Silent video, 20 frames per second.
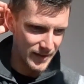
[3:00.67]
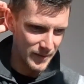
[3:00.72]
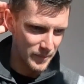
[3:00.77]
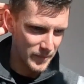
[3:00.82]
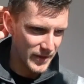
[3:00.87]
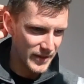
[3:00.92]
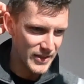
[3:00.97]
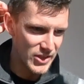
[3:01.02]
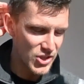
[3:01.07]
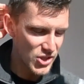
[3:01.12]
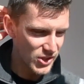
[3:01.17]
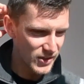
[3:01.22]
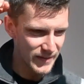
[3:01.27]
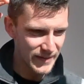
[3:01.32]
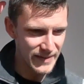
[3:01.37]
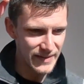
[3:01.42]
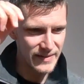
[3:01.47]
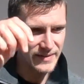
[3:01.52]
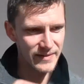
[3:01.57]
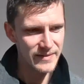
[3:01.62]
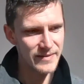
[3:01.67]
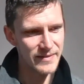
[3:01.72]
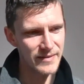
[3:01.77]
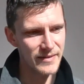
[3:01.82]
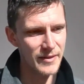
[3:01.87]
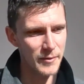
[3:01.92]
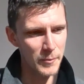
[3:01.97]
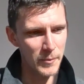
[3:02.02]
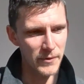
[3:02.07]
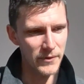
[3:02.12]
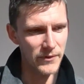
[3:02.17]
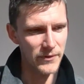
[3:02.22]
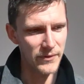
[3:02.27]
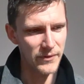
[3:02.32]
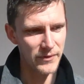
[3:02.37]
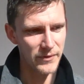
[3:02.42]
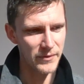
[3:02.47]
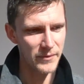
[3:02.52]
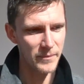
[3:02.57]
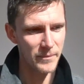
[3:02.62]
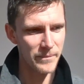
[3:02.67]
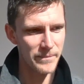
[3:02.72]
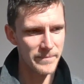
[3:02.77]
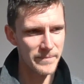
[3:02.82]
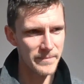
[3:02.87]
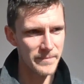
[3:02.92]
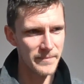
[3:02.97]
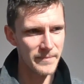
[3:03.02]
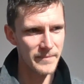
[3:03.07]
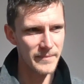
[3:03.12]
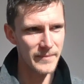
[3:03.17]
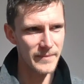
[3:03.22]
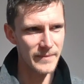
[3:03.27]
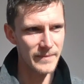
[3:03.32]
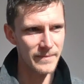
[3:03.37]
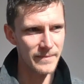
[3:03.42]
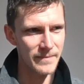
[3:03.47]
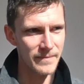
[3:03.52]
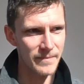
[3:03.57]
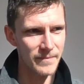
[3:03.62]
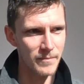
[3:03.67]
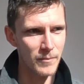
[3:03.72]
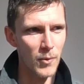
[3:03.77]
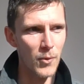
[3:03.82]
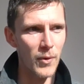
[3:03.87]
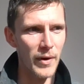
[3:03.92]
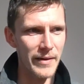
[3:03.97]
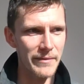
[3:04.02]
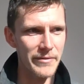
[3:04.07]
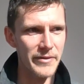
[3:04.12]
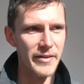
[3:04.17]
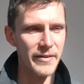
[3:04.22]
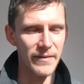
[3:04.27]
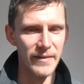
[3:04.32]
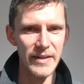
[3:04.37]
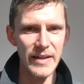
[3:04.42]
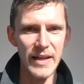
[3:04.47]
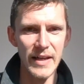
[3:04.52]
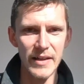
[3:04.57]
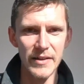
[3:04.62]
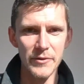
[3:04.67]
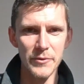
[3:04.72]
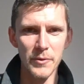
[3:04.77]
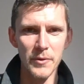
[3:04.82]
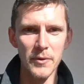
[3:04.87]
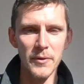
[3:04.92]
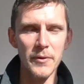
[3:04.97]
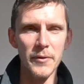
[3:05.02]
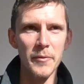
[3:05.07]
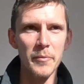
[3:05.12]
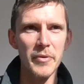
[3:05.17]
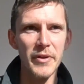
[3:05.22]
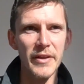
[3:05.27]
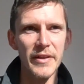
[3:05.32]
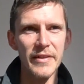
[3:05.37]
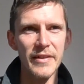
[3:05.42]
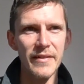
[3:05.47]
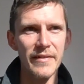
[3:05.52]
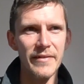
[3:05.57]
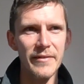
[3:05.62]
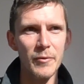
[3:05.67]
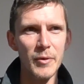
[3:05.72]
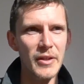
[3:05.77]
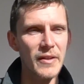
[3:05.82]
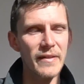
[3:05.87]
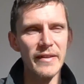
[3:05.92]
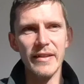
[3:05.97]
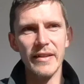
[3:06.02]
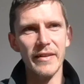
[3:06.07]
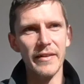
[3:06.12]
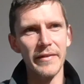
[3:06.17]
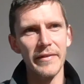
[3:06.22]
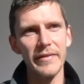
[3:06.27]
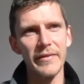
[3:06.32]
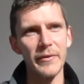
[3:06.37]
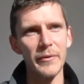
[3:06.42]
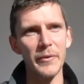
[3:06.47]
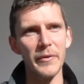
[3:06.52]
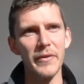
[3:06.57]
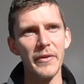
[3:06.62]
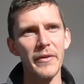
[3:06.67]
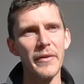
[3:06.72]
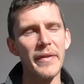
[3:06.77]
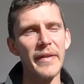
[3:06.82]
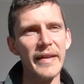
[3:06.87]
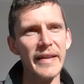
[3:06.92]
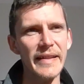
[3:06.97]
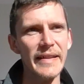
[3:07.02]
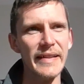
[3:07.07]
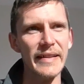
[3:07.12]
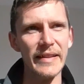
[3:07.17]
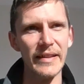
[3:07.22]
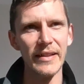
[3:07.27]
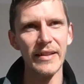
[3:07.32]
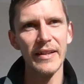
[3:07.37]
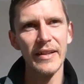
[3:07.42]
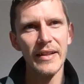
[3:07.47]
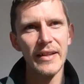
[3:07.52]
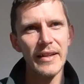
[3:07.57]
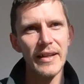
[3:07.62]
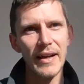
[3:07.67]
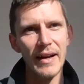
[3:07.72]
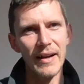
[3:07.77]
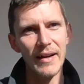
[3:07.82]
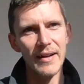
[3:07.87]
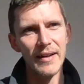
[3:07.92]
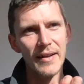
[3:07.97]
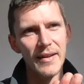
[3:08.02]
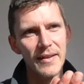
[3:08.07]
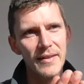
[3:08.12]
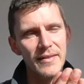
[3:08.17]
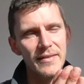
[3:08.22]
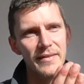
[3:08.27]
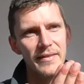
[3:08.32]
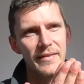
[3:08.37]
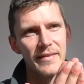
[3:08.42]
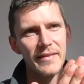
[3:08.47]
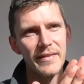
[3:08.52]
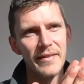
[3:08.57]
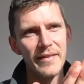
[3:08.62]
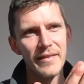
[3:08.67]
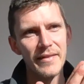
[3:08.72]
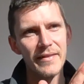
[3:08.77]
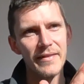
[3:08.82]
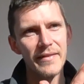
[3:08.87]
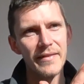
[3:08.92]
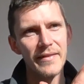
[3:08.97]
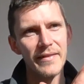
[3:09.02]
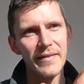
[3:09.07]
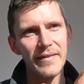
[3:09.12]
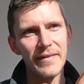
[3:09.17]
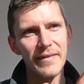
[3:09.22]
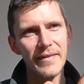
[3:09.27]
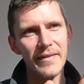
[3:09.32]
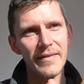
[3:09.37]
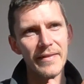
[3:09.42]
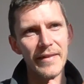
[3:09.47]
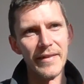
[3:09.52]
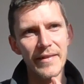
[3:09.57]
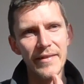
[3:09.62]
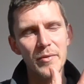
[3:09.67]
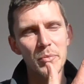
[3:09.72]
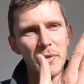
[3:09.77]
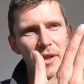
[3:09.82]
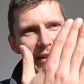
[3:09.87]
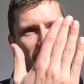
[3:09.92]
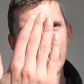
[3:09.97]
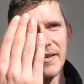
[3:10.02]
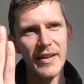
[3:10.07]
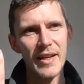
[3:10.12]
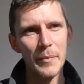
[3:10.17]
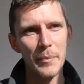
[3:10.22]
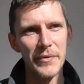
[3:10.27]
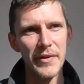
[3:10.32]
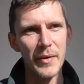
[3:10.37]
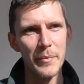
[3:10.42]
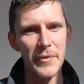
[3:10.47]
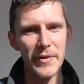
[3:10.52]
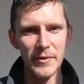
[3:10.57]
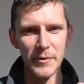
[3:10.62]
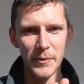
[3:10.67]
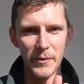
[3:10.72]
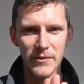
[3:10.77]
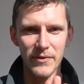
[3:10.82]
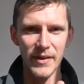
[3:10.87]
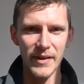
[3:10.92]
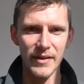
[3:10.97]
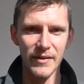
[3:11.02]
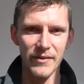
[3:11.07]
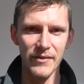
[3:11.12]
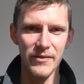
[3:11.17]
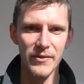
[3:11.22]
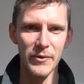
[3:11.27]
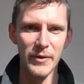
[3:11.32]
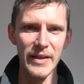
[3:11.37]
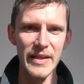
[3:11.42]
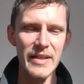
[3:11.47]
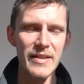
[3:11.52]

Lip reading: Initially, it was more evidently hand-drawn, but it just really didn't suit uh, the display that comes up that looks like a screen.